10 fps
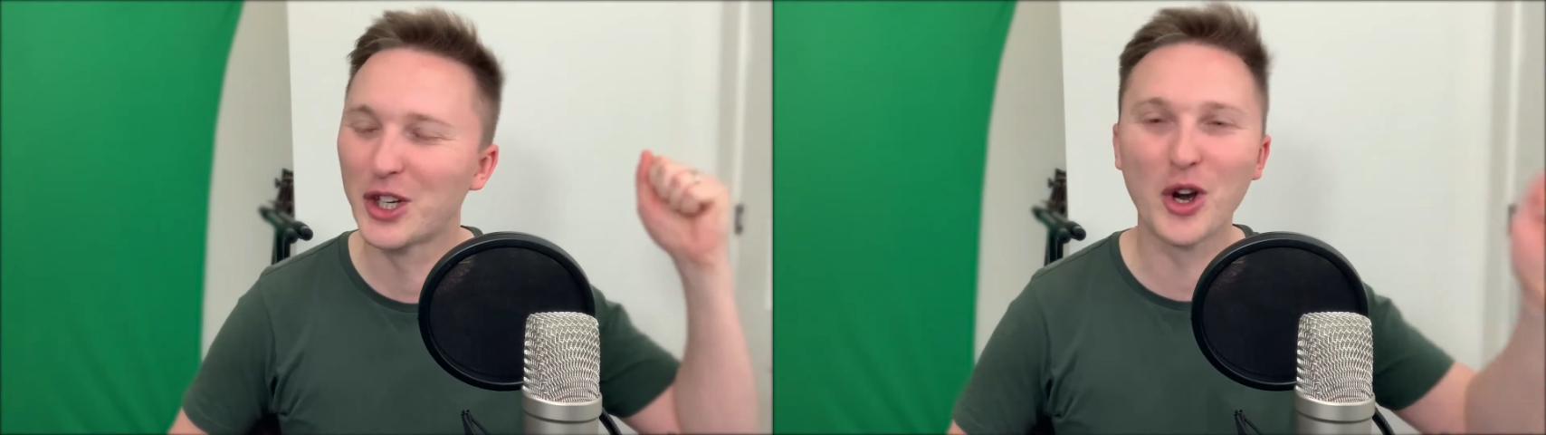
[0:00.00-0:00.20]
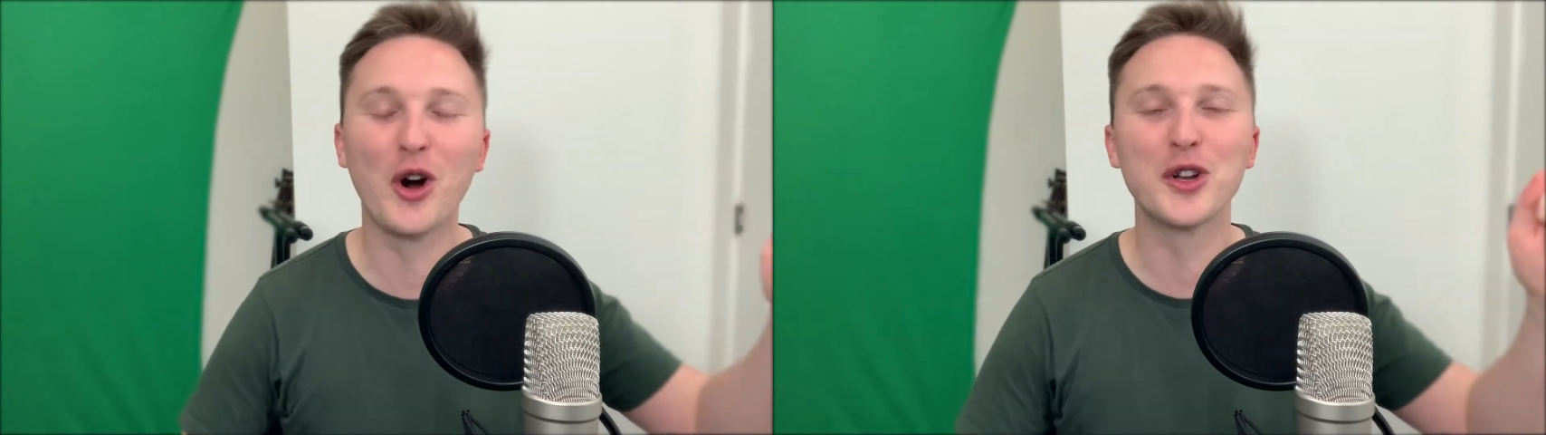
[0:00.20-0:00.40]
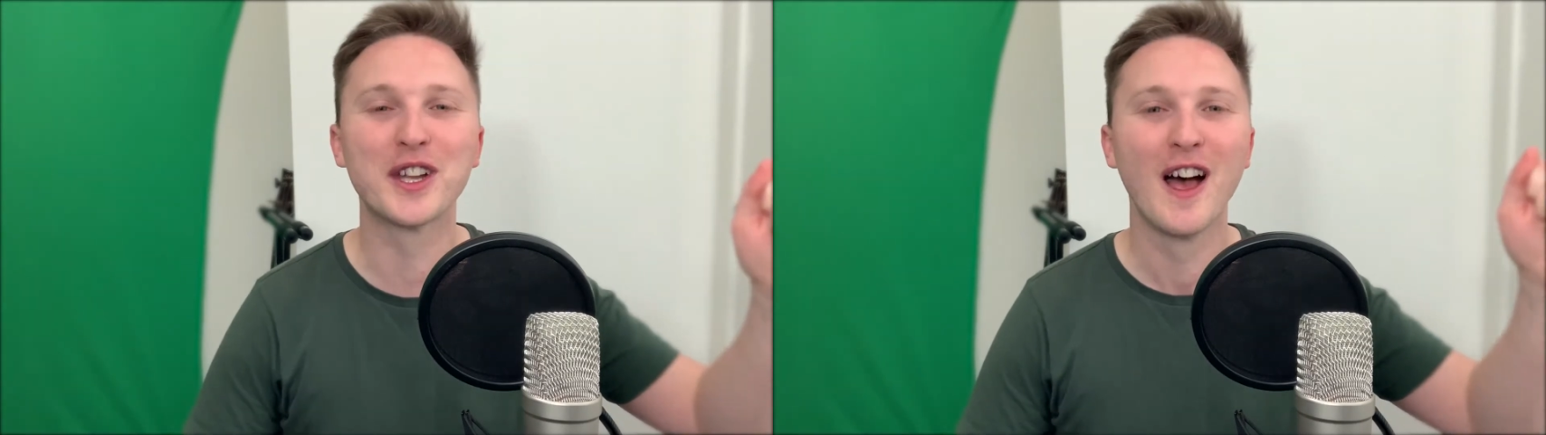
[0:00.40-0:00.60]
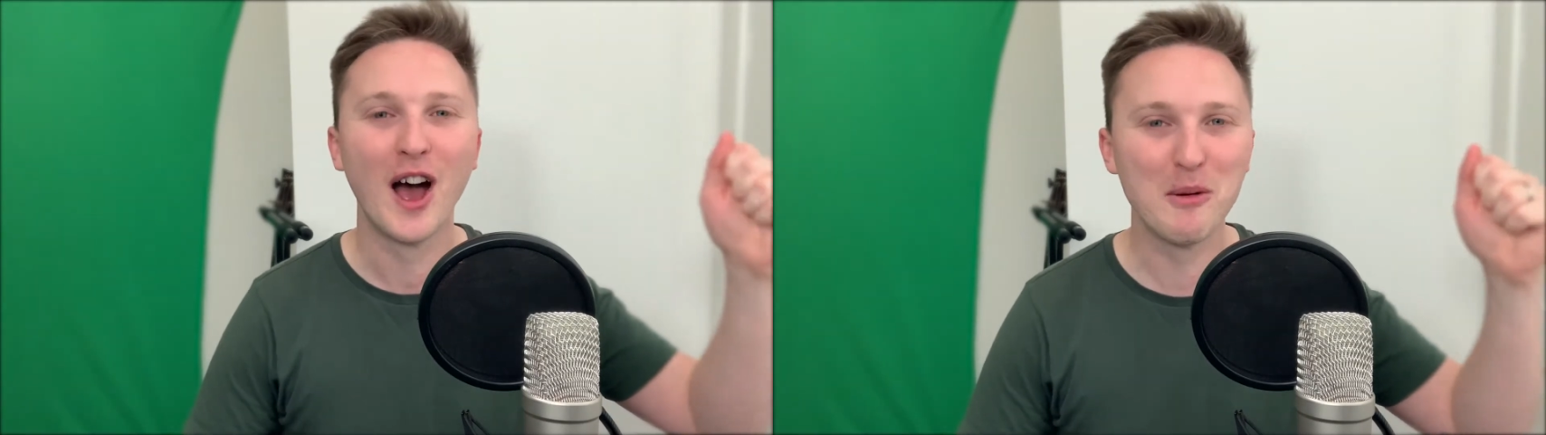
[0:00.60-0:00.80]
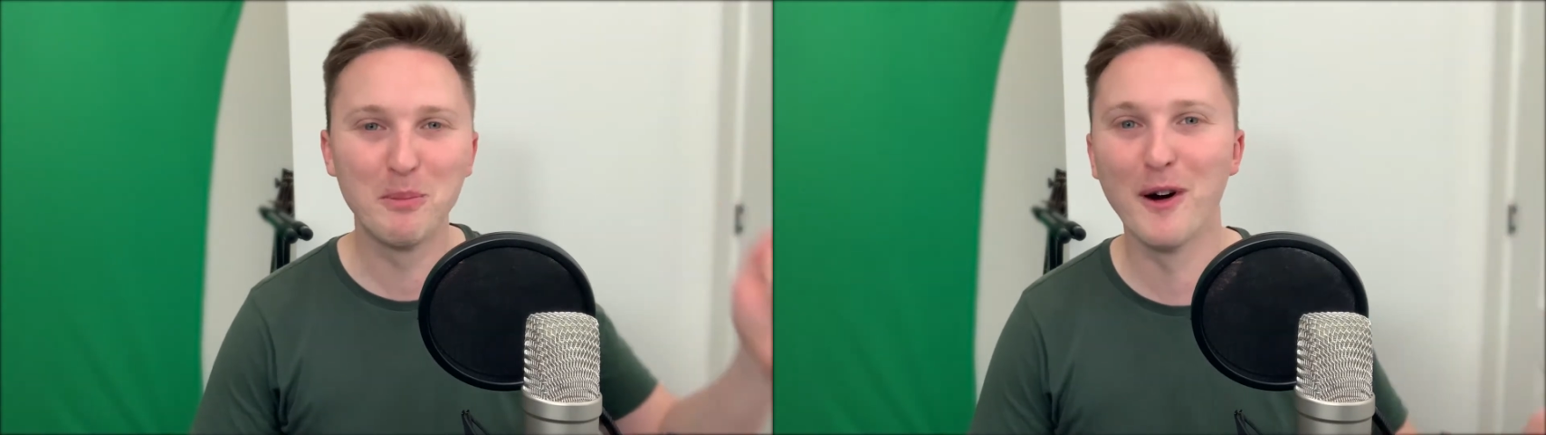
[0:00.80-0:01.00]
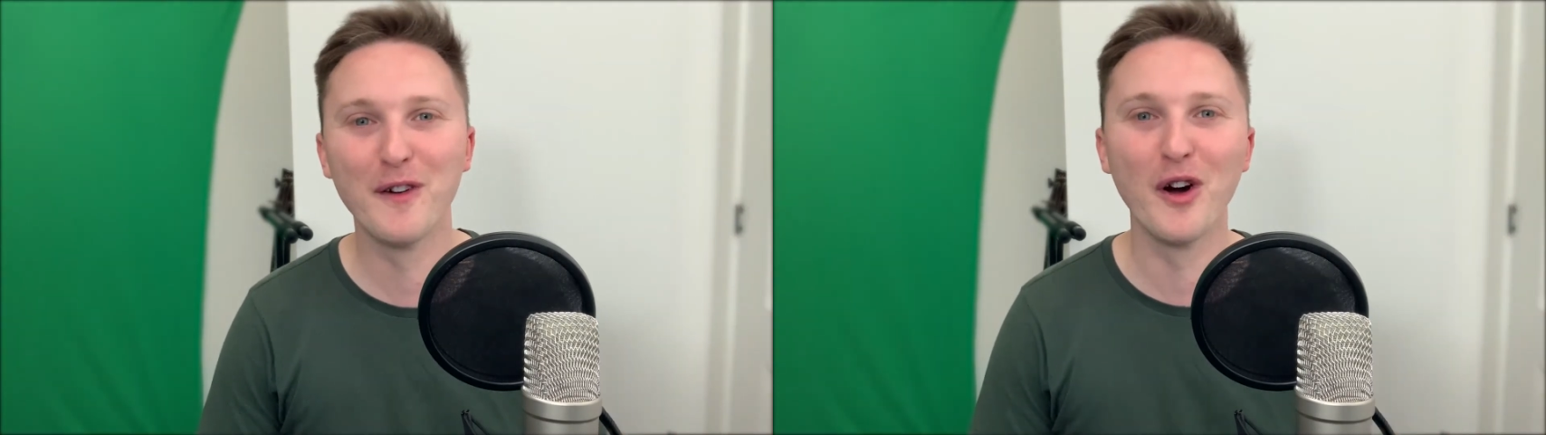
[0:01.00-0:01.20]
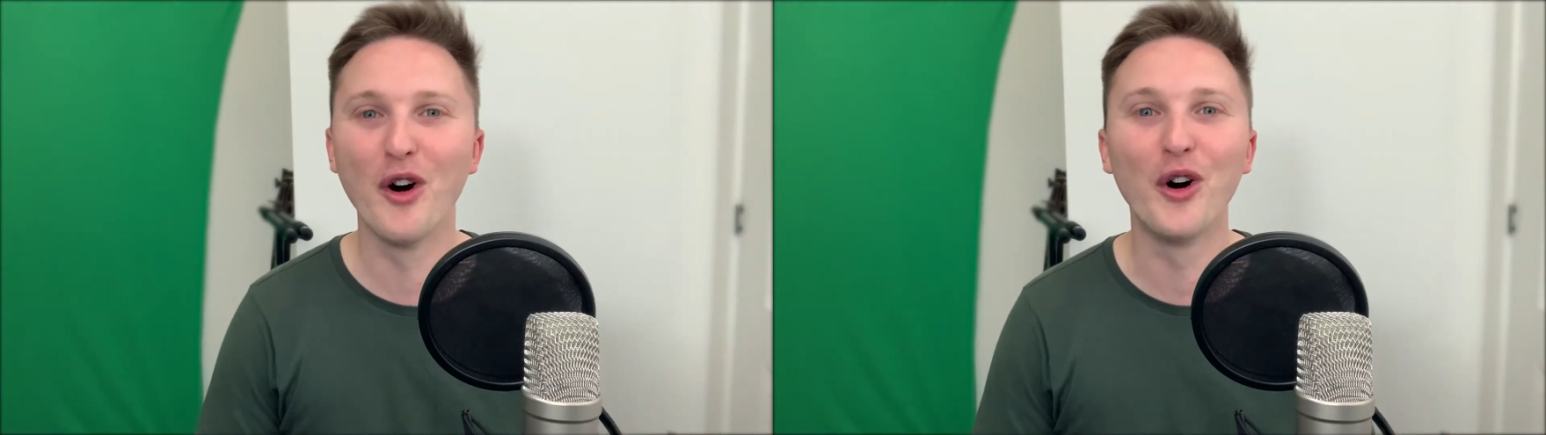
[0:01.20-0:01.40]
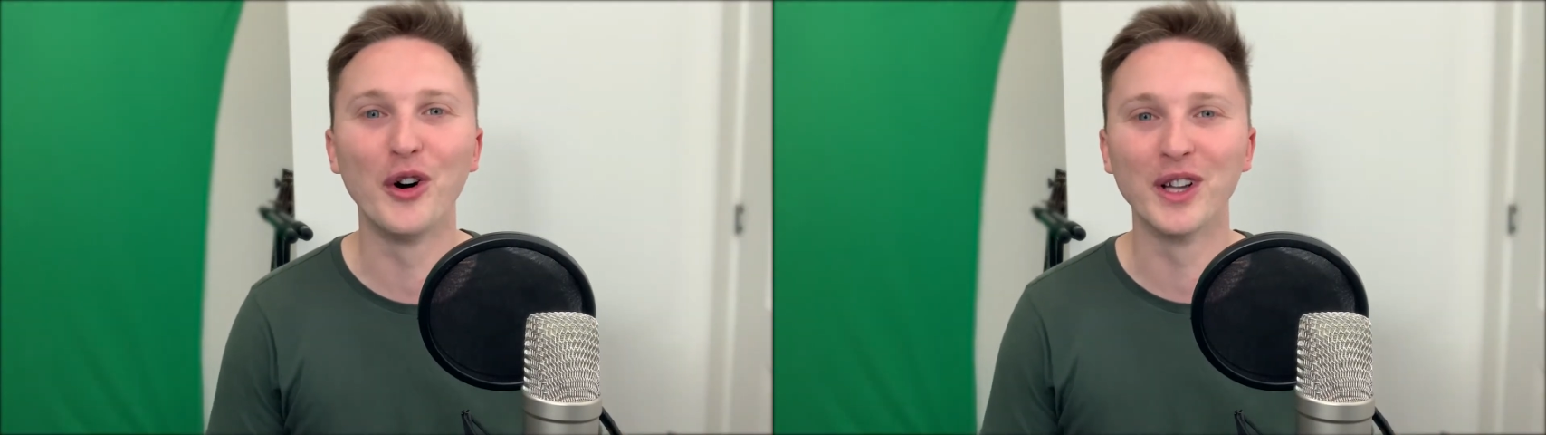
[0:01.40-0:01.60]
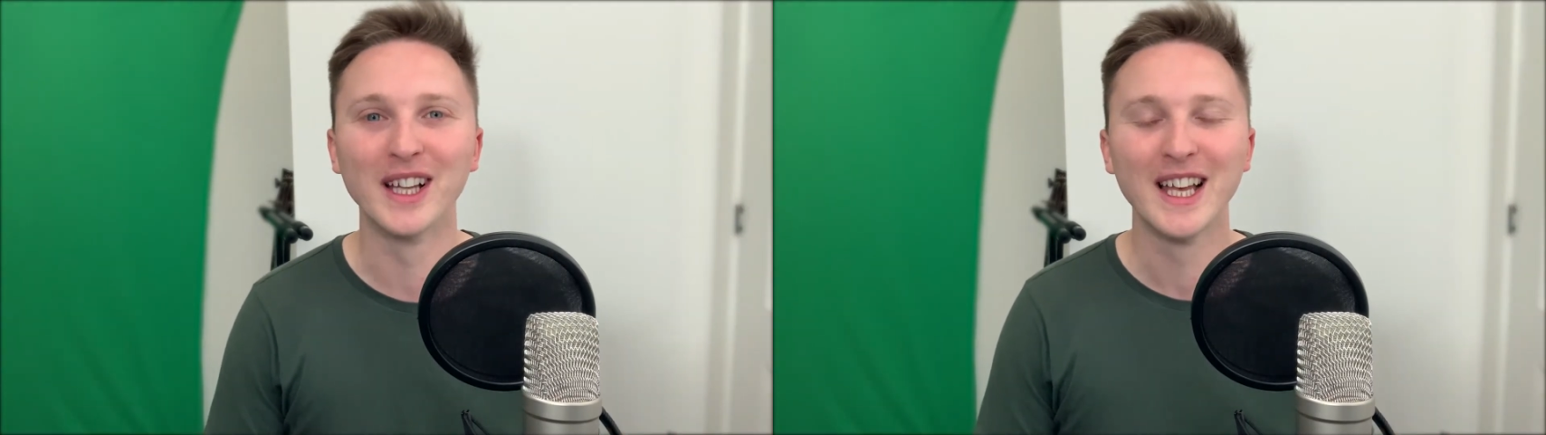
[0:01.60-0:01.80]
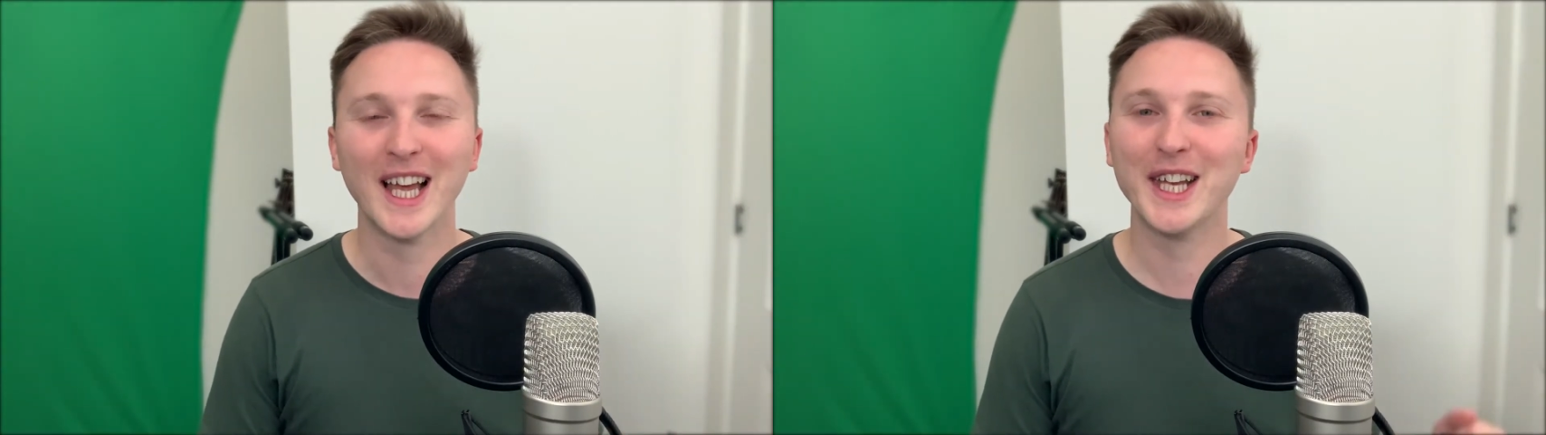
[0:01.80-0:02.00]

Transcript: God above it all,